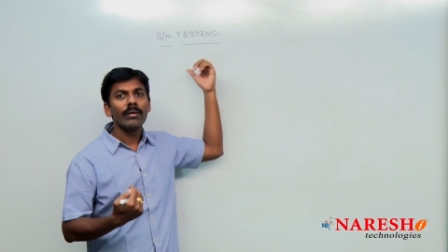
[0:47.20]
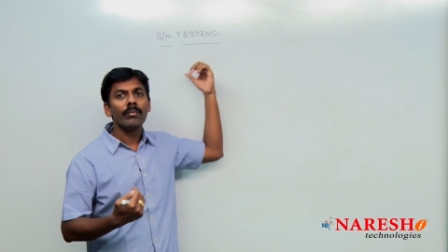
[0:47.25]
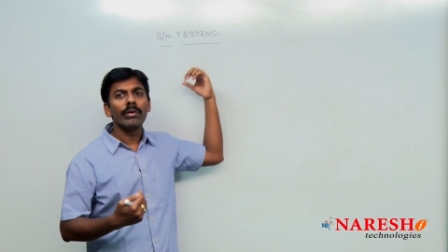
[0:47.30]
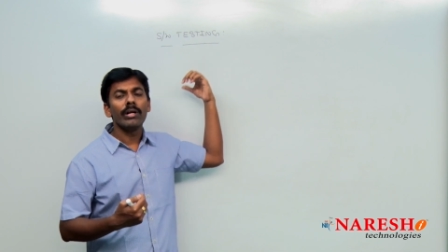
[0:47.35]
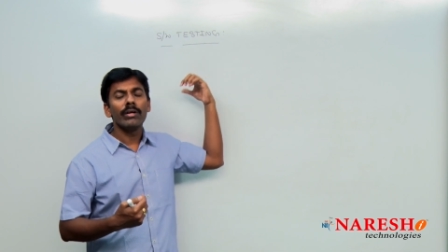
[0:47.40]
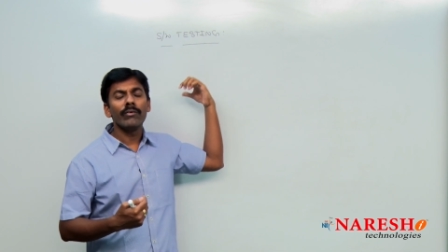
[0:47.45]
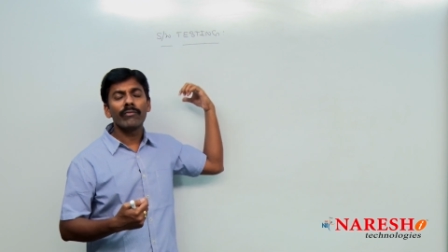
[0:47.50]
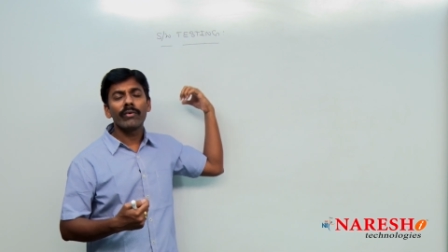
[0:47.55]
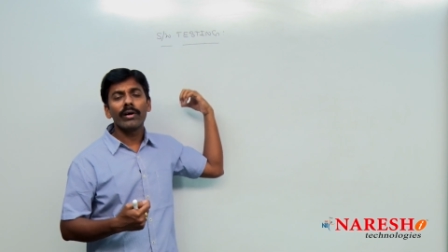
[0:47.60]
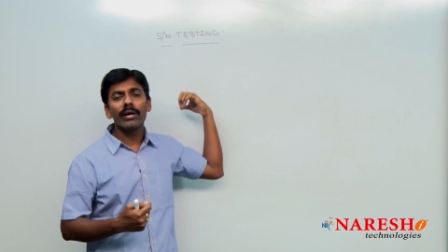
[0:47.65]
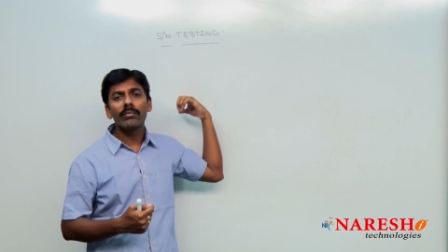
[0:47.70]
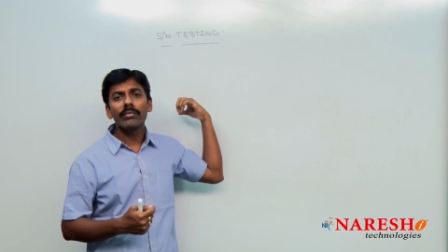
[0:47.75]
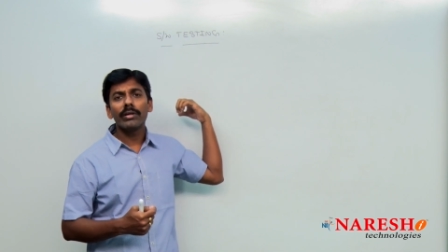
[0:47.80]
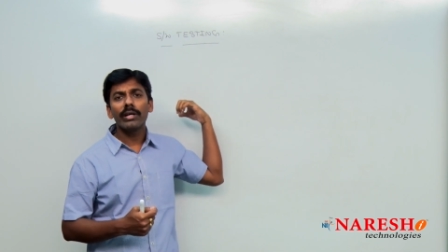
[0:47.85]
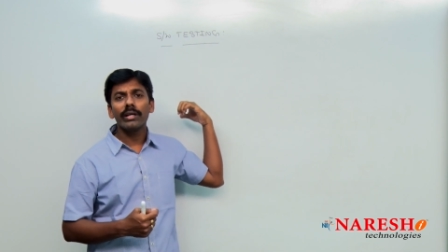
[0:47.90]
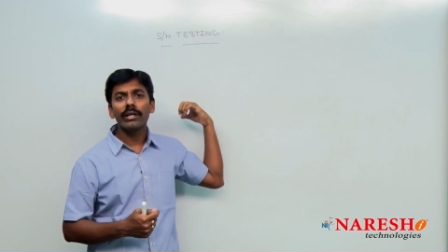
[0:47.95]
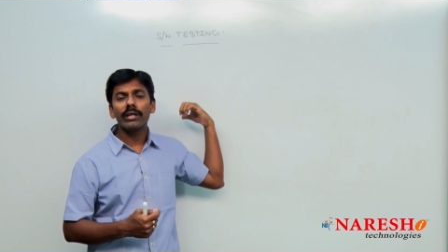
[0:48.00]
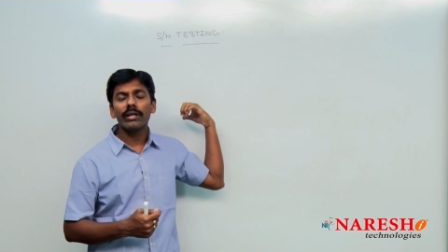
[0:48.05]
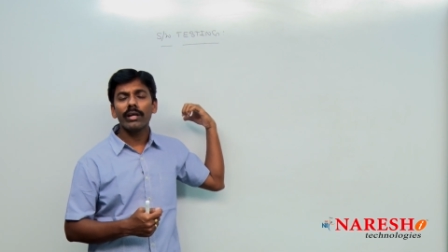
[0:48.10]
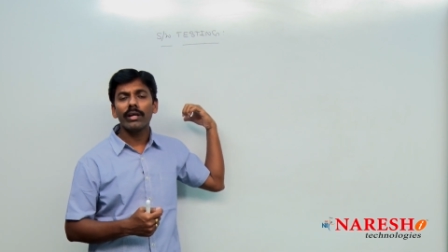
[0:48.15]
But if I am
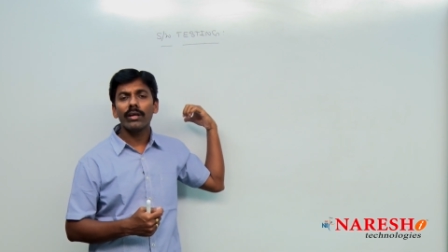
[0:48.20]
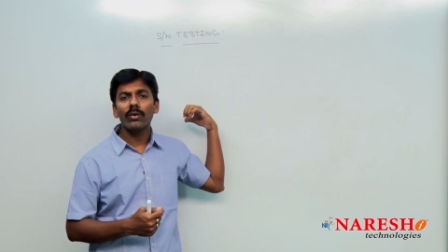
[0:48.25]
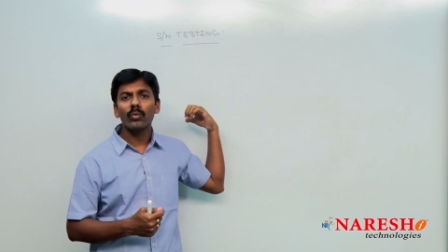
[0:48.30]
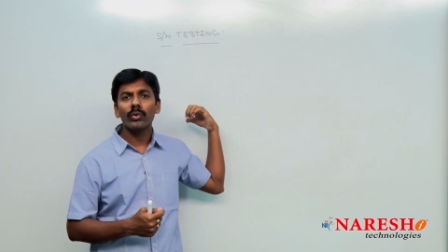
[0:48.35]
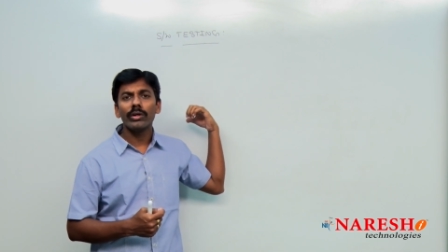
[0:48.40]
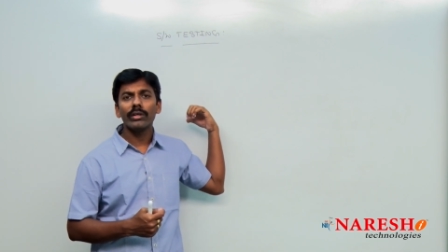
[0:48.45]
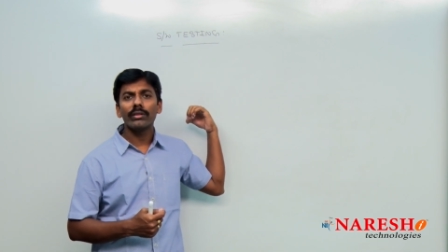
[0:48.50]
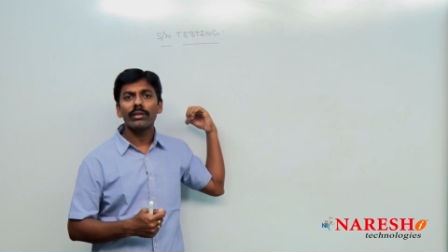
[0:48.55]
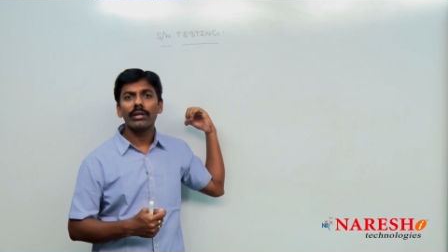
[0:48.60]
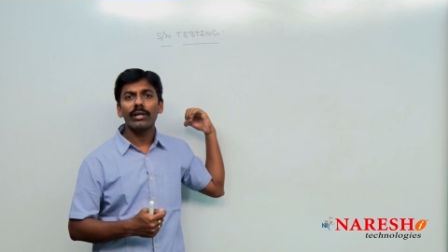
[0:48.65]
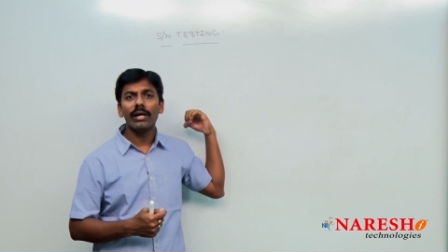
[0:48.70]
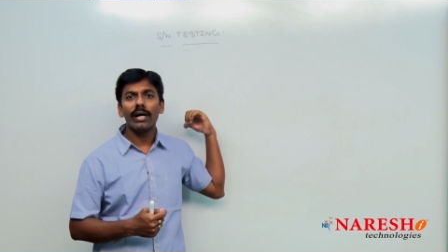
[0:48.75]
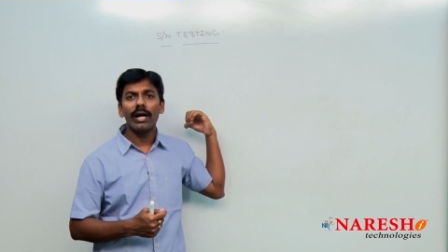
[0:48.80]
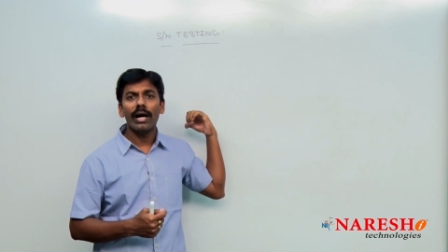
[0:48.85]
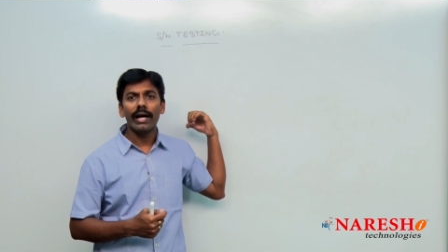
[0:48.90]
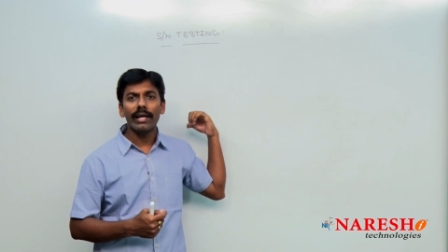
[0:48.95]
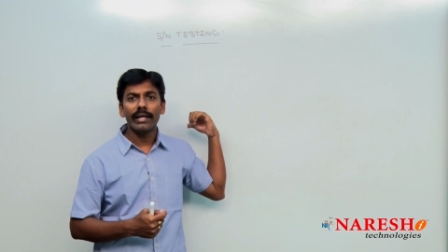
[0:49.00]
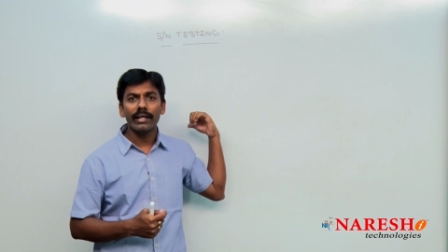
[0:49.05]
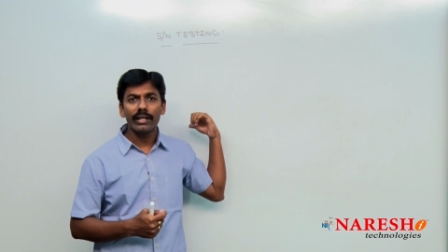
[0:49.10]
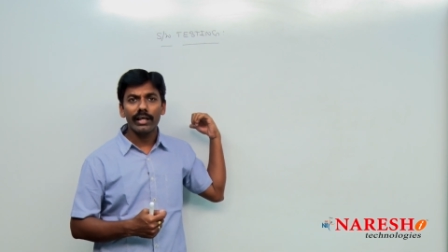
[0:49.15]
taking with
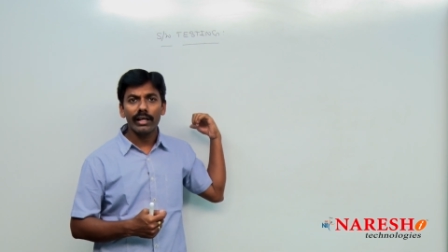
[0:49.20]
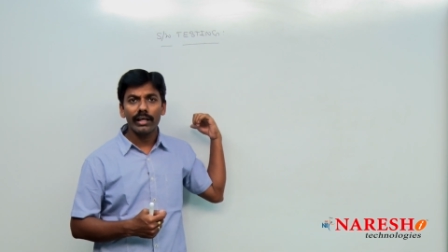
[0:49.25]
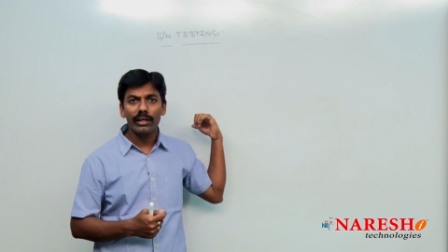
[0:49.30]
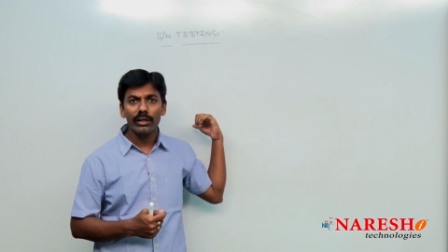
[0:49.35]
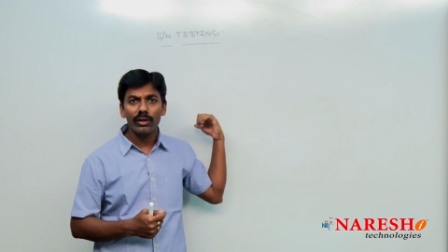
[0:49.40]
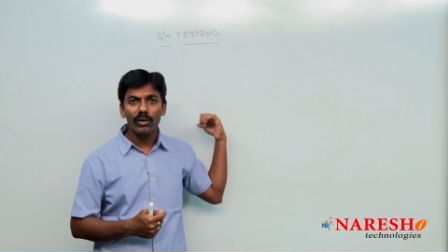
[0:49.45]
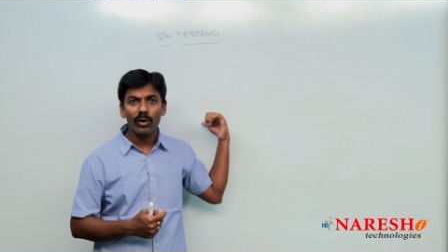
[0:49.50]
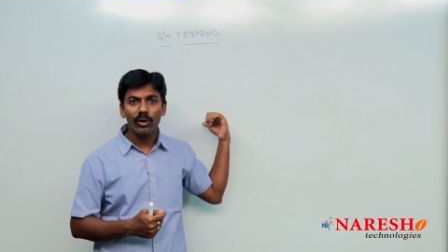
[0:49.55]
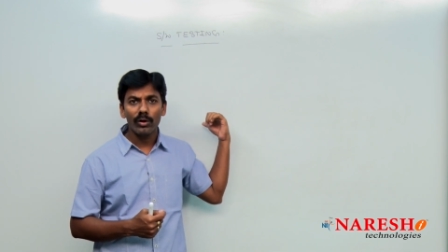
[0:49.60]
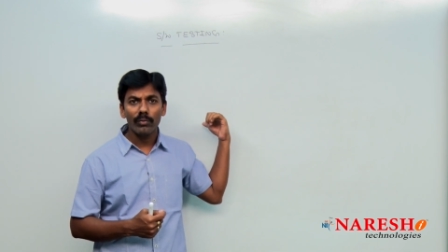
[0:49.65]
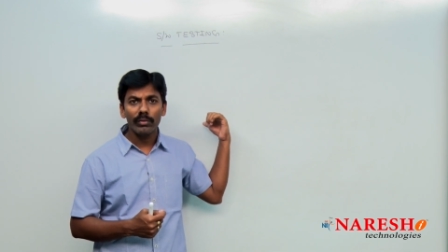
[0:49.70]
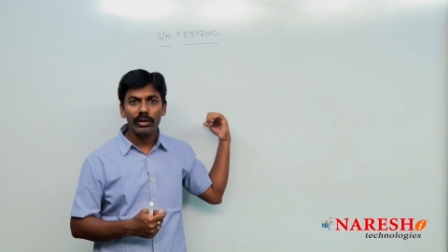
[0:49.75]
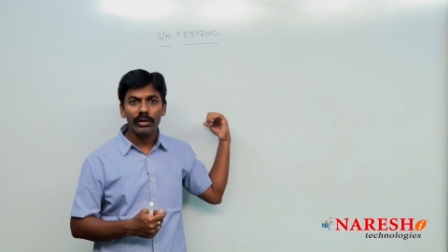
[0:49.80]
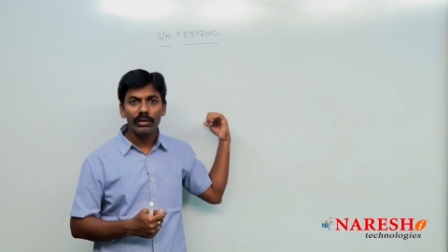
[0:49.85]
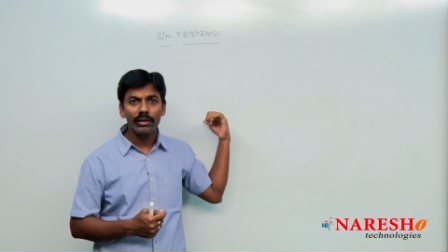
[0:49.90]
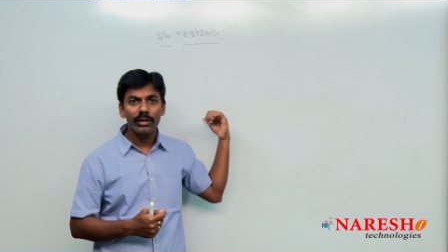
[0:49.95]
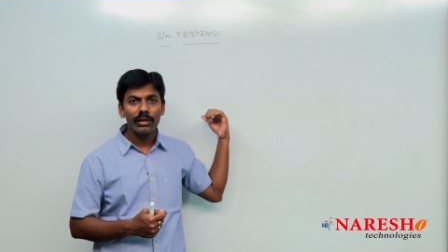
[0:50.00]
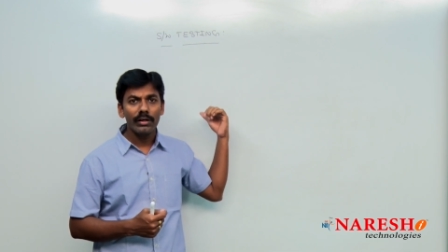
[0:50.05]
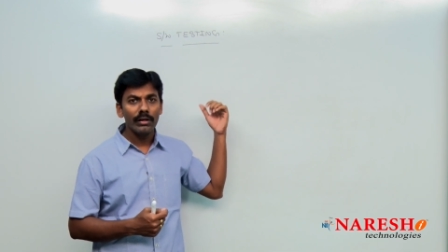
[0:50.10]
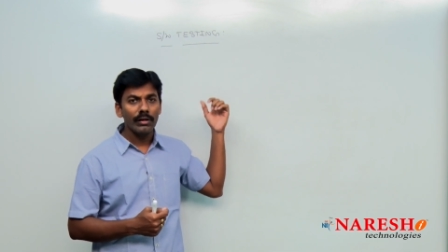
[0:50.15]
IT environment,